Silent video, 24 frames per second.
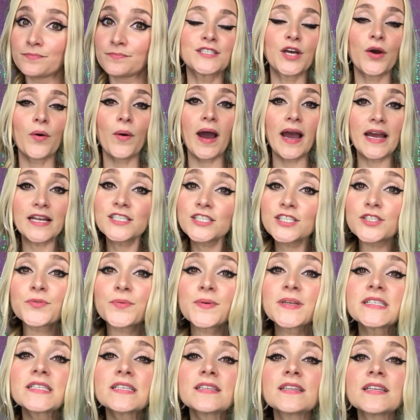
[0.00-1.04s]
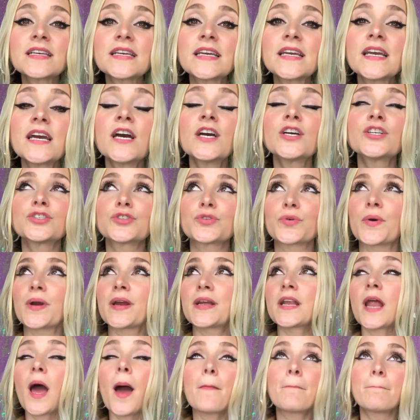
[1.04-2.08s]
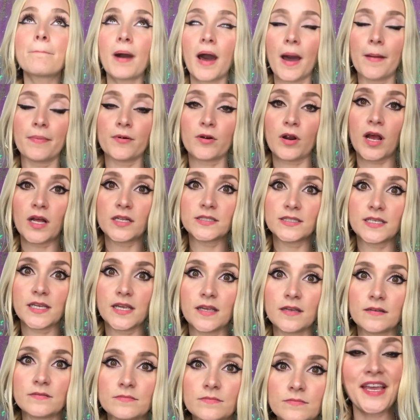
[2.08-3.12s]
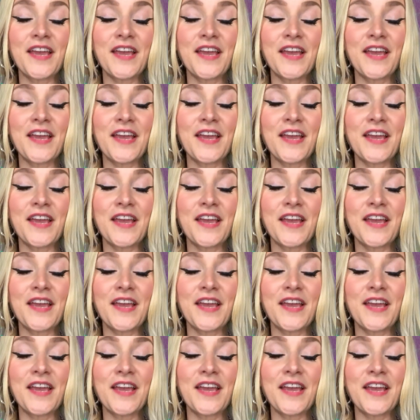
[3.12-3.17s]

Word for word: So I just recently joined Paparazzi.